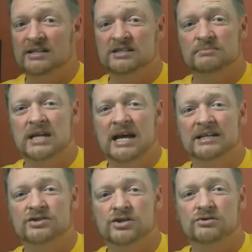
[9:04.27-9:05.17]
some
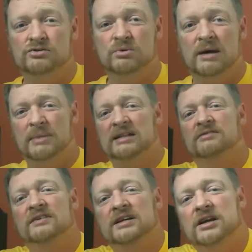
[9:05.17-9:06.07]
daddy juice when I made the
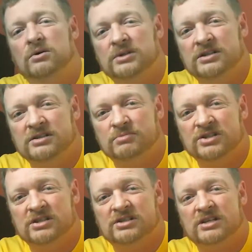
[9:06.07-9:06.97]
video and was
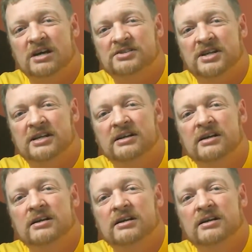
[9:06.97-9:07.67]
discussing it,